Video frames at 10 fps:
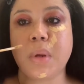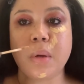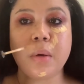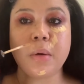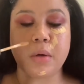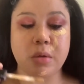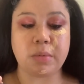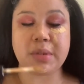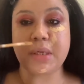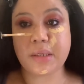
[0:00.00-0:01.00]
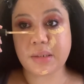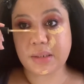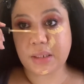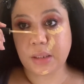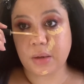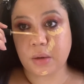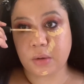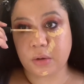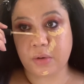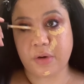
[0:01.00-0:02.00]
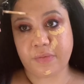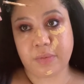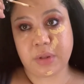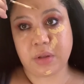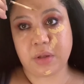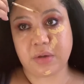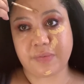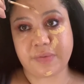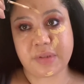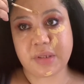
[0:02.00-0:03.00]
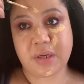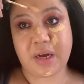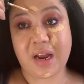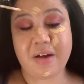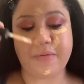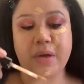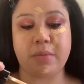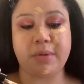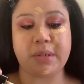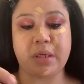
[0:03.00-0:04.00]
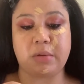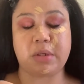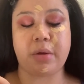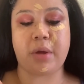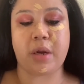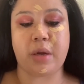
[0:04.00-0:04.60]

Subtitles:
God, what's that concealer called that everyone loves? I have it, one sec, just go and get it.